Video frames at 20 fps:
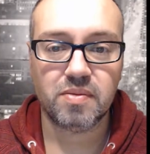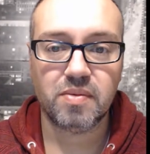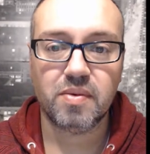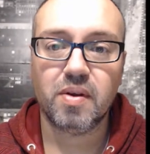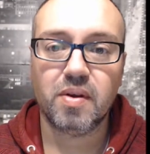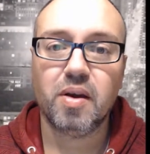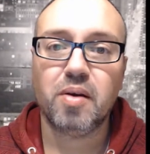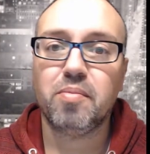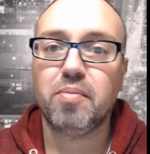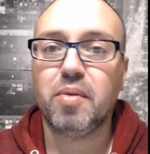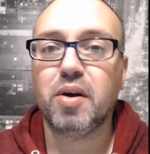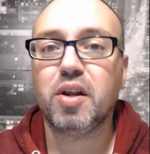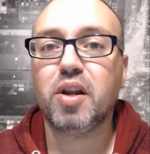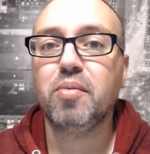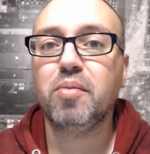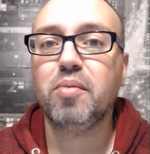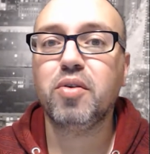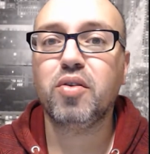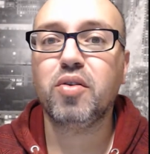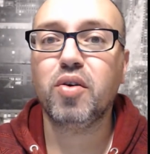My number
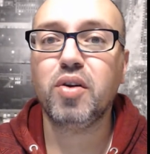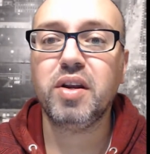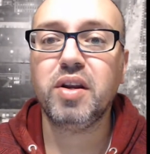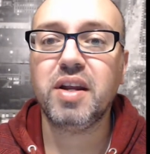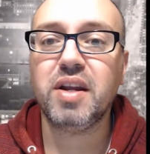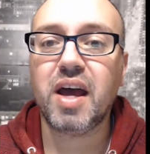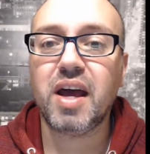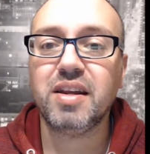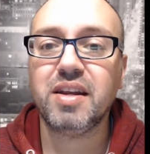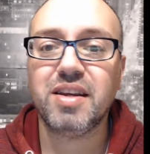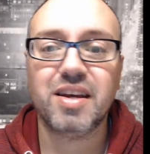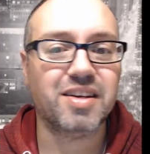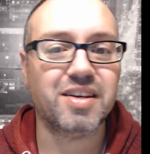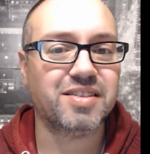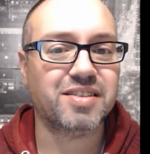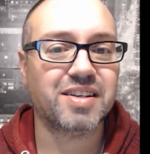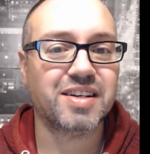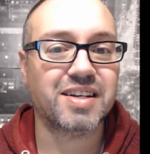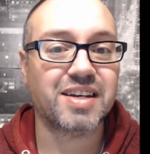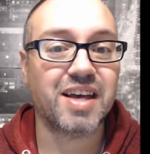39 is
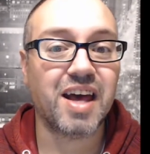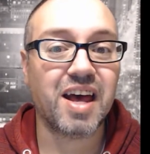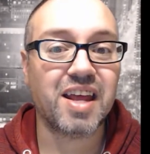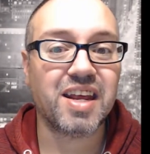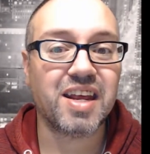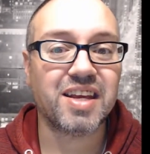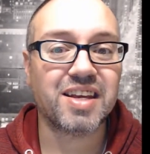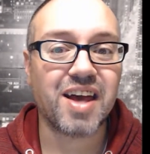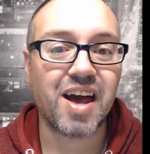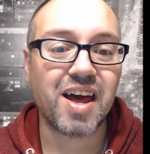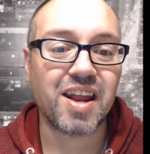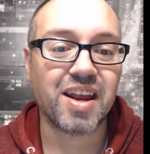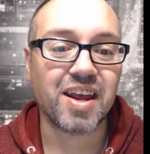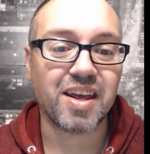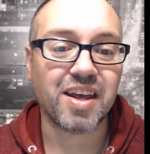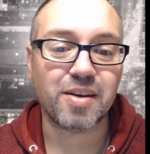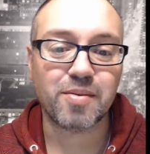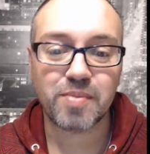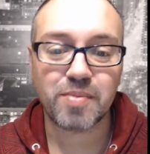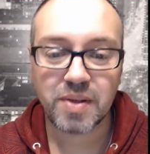Karikari.
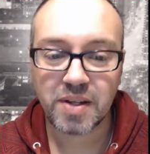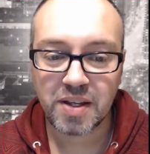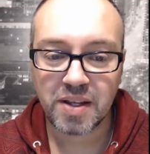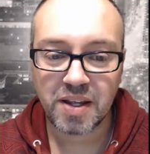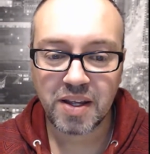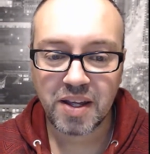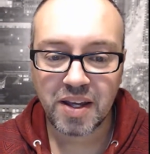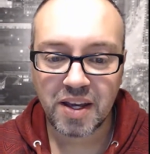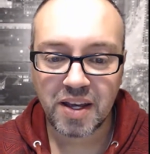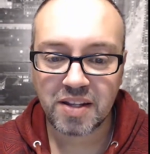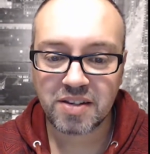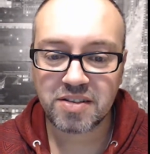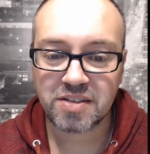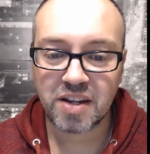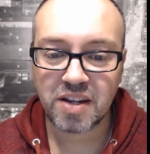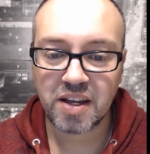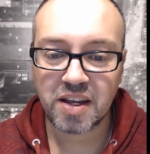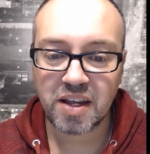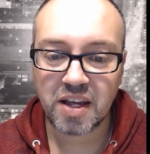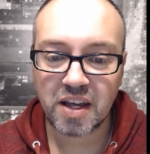It's
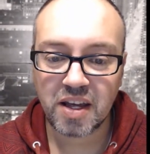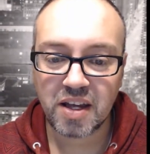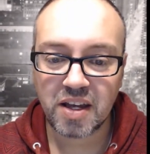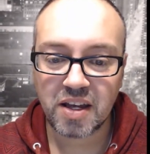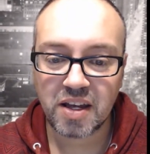a